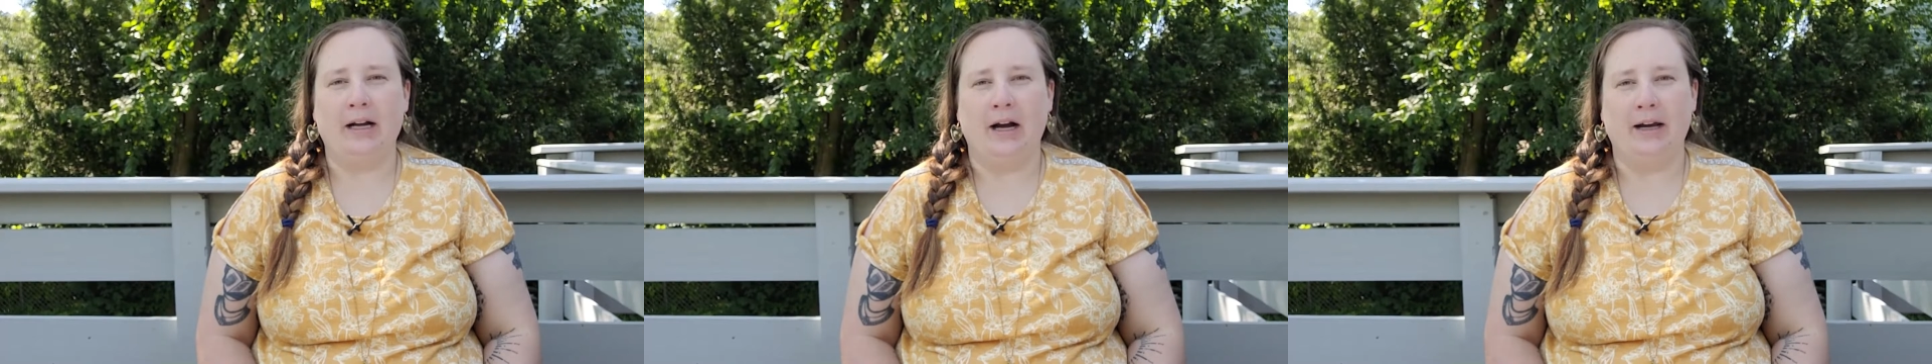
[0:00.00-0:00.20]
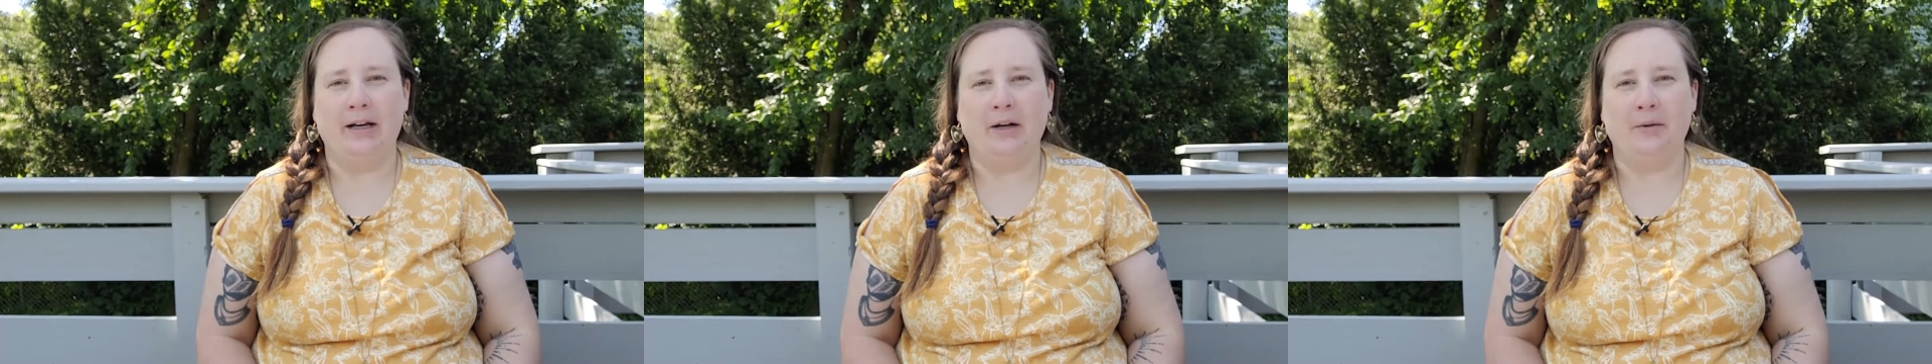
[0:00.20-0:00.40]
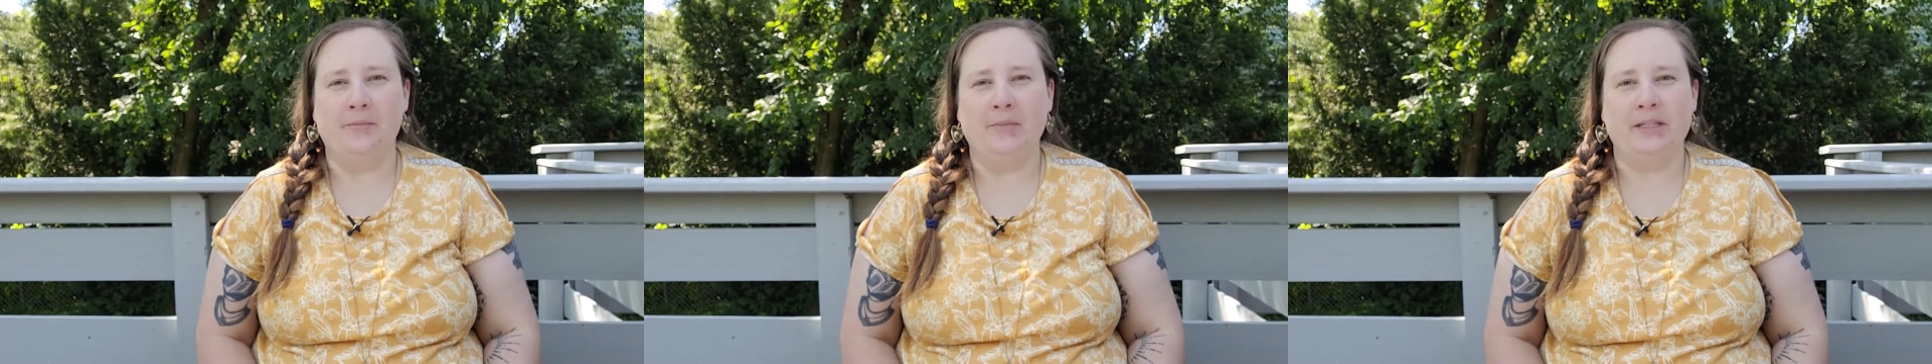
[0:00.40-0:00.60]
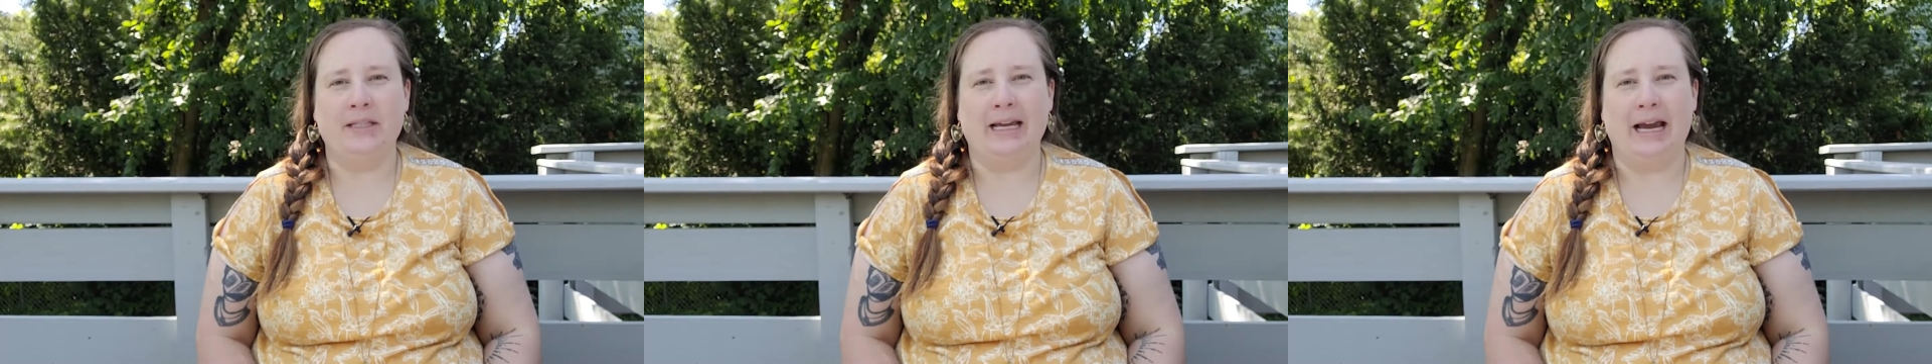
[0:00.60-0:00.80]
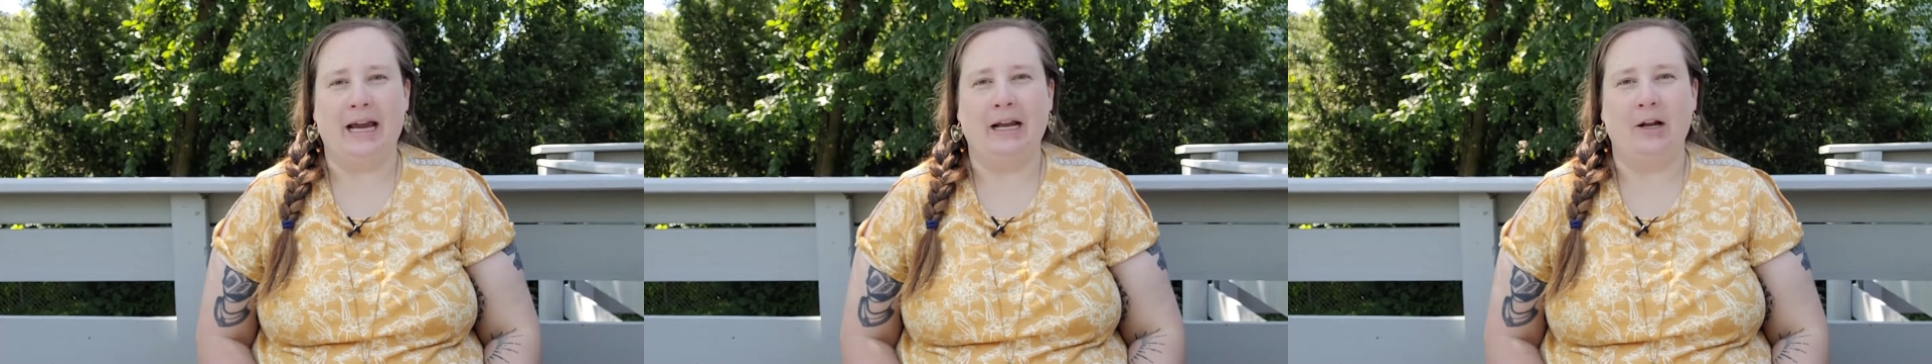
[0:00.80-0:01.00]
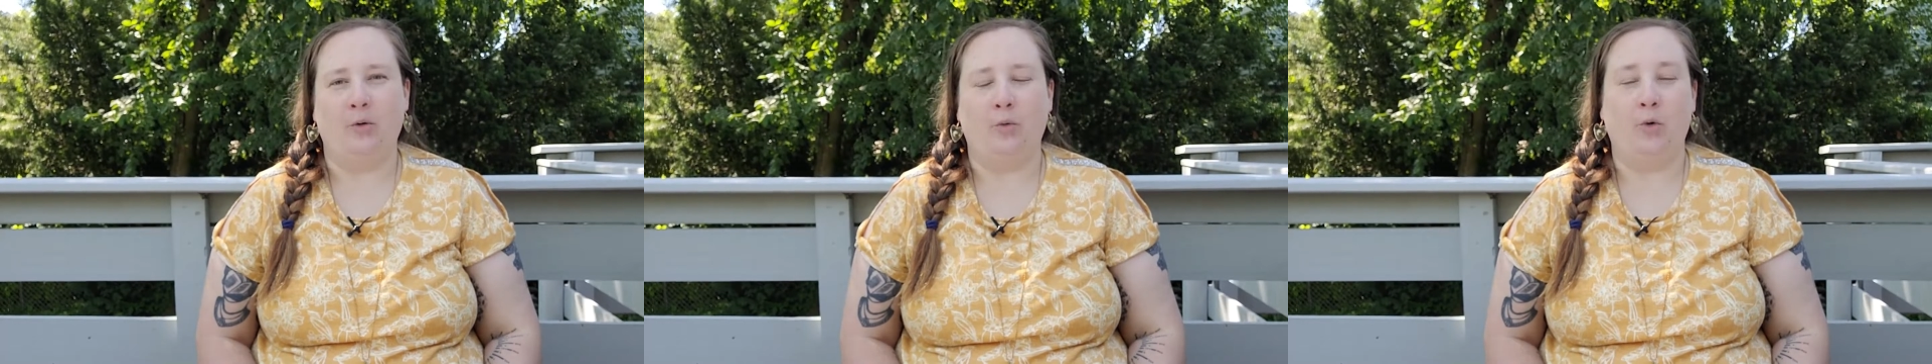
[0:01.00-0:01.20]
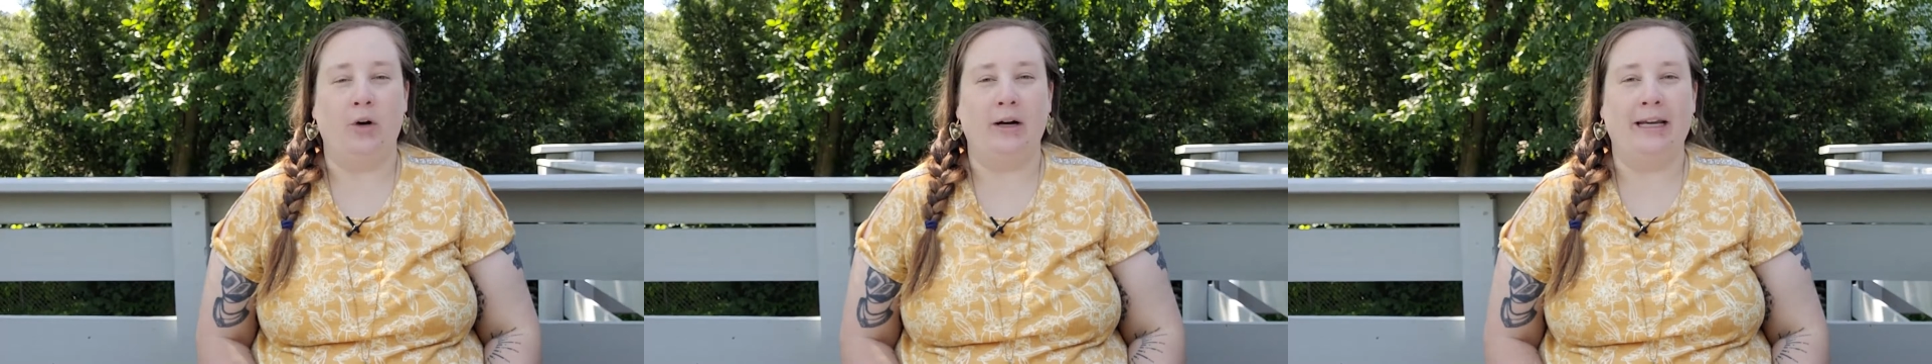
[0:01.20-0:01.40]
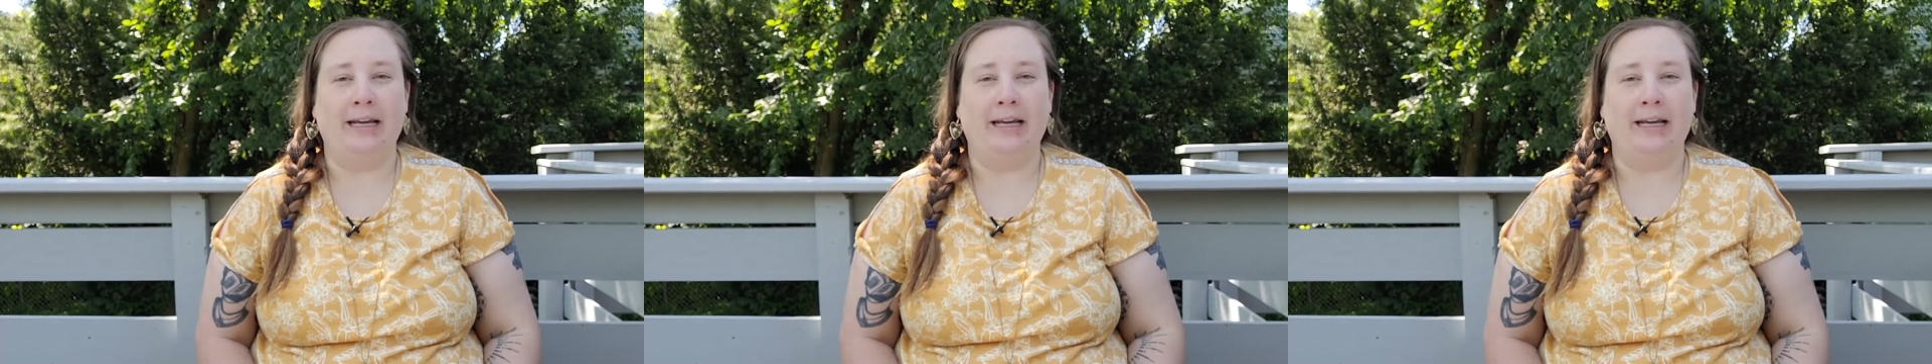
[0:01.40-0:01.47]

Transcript: items that were